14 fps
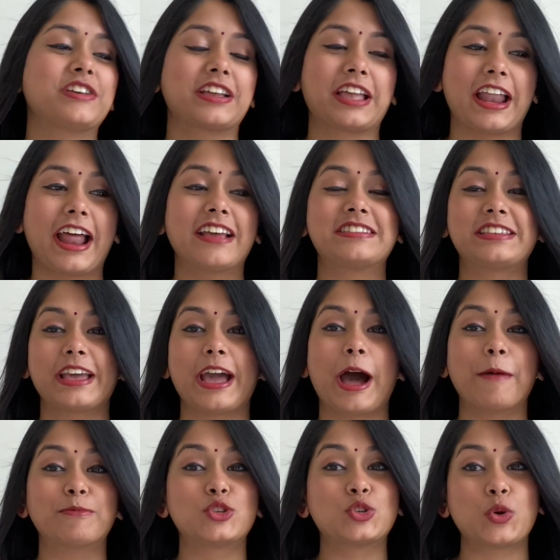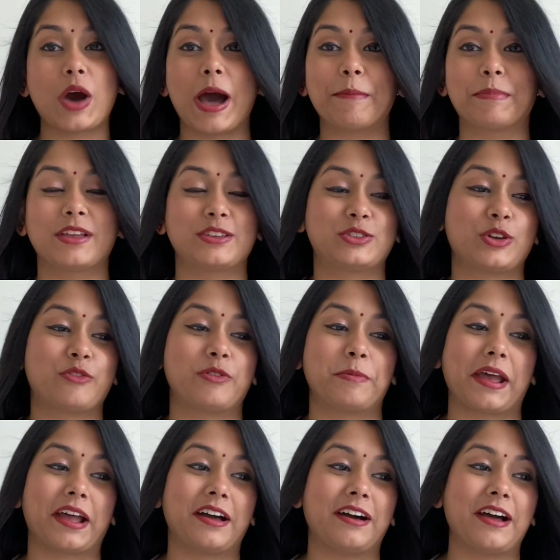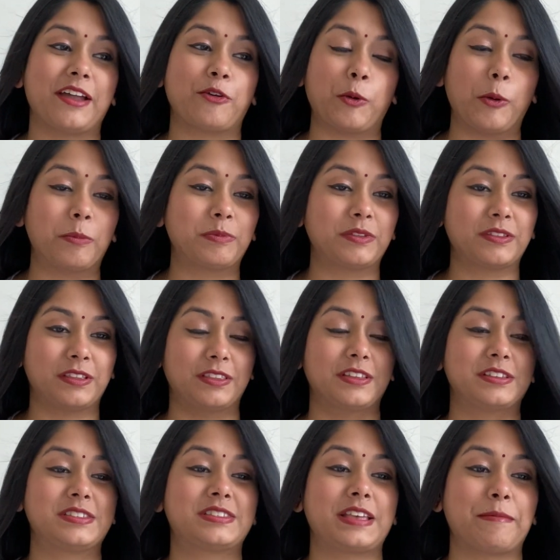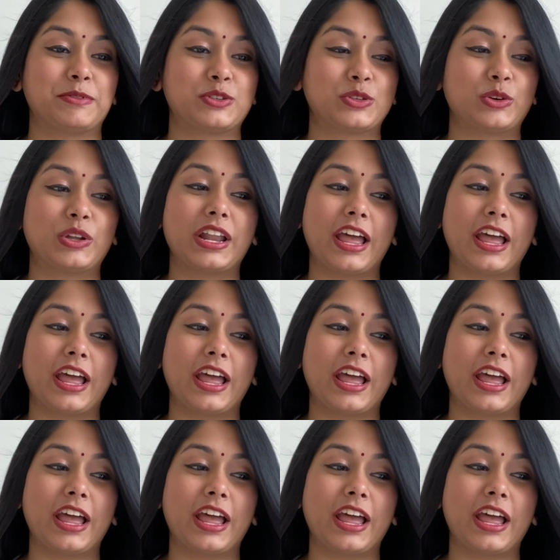Can I say, I'm so happy I saw Rebekah and Hope in this episode.